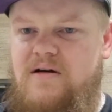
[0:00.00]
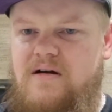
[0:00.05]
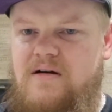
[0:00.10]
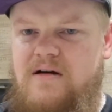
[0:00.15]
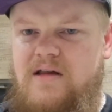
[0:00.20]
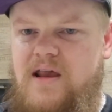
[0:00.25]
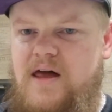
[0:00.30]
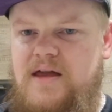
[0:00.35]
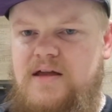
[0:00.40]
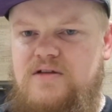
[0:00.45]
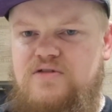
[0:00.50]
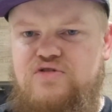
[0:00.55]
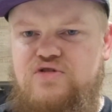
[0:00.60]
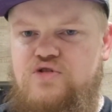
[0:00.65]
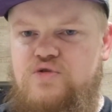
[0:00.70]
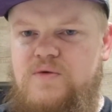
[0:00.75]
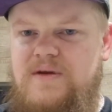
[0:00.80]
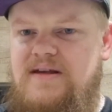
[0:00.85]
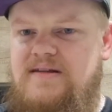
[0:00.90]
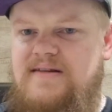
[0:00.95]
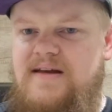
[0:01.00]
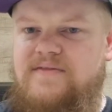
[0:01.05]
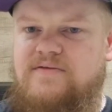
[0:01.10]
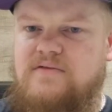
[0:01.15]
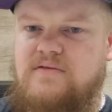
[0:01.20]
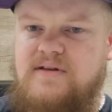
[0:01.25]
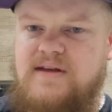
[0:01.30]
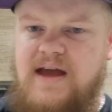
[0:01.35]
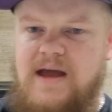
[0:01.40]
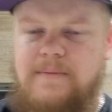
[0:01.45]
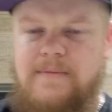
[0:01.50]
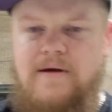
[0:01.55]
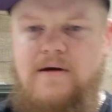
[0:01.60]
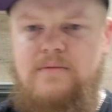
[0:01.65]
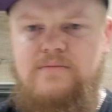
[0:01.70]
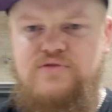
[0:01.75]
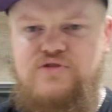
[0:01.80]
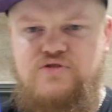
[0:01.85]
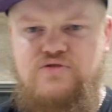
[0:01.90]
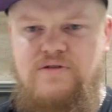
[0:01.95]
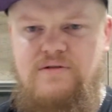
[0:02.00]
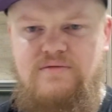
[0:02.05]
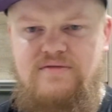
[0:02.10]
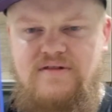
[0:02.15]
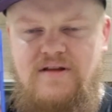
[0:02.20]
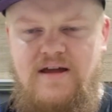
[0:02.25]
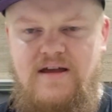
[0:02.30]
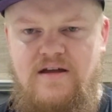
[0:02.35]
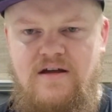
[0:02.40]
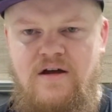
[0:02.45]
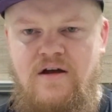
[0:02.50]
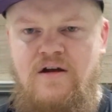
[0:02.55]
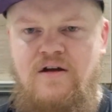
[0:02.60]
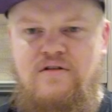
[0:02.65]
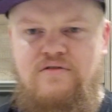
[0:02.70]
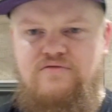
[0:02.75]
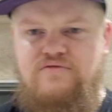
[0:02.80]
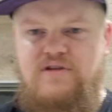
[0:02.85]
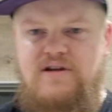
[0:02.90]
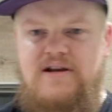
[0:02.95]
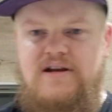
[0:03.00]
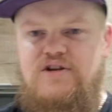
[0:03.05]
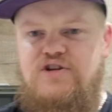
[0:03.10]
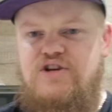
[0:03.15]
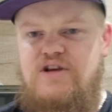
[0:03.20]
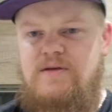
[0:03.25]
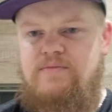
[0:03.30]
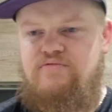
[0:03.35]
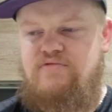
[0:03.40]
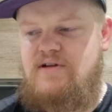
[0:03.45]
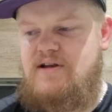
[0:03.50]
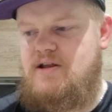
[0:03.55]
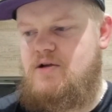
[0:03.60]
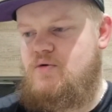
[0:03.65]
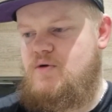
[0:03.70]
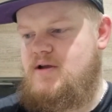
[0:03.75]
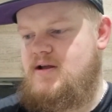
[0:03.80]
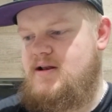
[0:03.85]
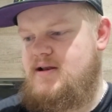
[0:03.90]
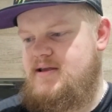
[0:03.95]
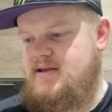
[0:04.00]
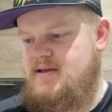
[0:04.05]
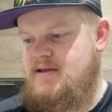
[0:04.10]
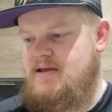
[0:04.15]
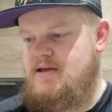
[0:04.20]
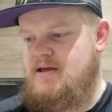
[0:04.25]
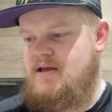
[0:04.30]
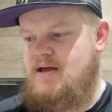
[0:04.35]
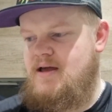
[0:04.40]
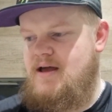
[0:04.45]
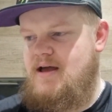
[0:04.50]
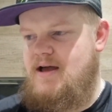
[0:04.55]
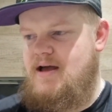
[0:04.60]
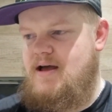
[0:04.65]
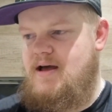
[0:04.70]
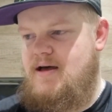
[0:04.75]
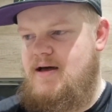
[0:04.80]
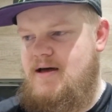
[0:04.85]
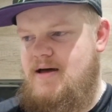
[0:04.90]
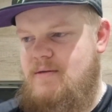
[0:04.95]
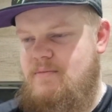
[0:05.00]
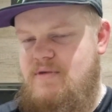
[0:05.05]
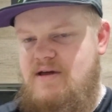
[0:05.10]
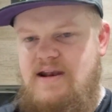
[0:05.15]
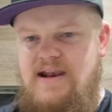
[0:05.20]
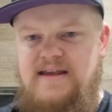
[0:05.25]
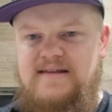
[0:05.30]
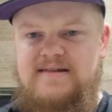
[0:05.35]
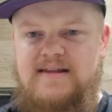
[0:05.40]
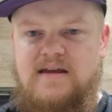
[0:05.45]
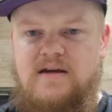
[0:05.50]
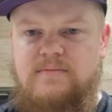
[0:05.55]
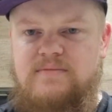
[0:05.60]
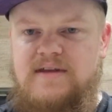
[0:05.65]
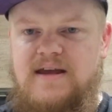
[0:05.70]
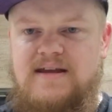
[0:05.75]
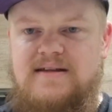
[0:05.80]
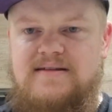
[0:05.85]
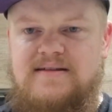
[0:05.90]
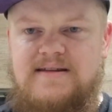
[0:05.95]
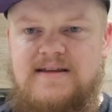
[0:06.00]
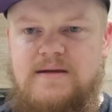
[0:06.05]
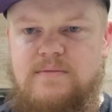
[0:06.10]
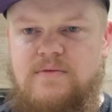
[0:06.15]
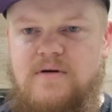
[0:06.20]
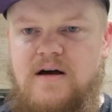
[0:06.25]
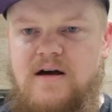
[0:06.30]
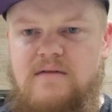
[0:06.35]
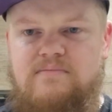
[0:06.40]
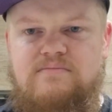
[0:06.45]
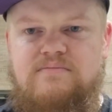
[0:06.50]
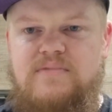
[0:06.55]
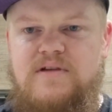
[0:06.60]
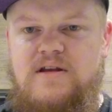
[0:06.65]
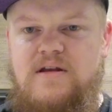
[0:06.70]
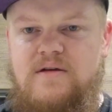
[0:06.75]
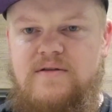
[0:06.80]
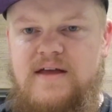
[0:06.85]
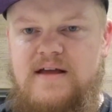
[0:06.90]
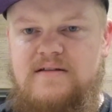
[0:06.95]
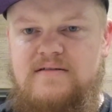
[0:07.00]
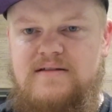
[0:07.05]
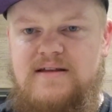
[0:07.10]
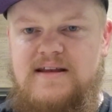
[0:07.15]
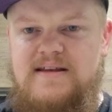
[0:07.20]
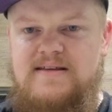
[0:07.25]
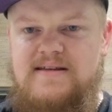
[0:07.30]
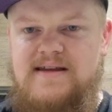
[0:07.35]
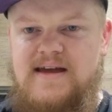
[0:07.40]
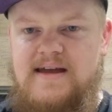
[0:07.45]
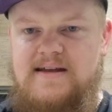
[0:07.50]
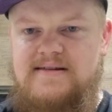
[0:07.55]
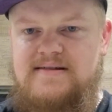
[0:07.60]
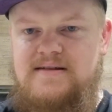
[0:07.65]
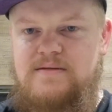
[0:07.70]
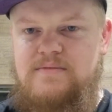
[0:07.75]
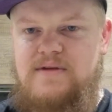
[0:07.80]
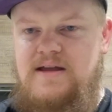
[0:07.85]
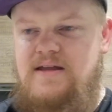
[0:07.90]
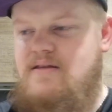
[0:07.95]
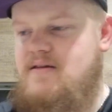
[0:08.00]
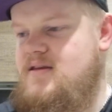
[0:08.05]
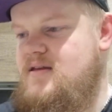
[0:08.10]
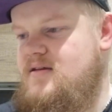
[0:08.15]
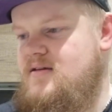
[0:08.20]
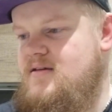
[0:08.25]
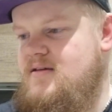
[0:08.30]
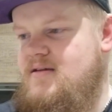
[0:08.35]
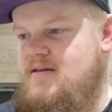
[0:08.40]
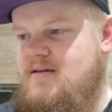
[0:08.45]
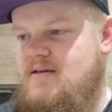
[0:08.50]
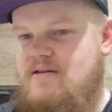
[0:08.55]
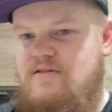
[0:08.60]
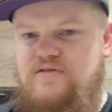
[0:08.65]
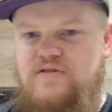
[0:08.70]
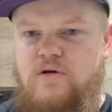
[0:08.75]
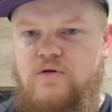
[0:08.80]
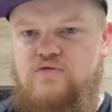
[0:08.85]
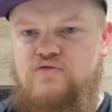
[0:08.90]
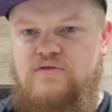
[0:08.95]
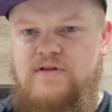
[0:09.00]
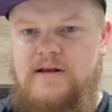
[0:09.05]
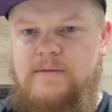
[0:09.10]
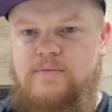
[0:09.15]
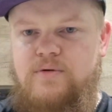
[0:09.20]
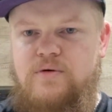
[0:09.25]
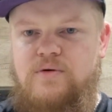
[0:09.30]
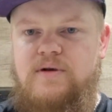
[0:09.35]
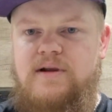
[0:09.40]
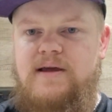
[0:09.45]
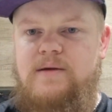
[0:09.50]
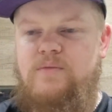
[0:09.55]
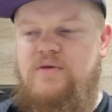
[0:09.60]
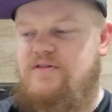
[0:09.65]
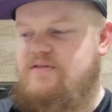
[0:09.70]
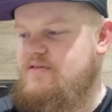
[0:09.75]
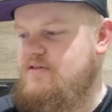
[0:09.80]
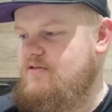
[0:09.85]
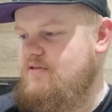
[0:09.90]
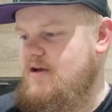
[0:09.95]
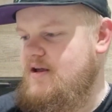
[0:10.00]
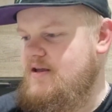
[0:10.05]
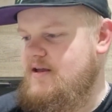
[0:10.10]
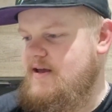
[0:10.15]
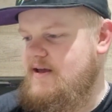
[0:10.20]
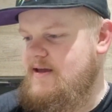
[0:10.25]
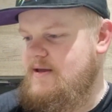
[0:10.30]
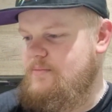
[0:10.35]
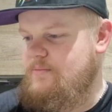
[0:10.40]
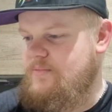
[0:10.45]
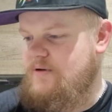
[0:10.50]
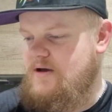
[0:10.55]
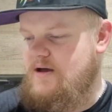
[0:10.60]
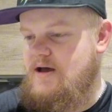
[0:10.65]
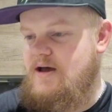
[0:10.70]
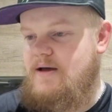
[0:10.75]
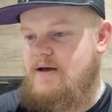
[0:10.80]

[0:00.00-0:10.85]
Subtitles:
like 2 weeks after it came out. I'm sure it was like really cheap, really quickly. Unless they updated it, but that indicates to me that it sold really poorly and wasn't a great game. But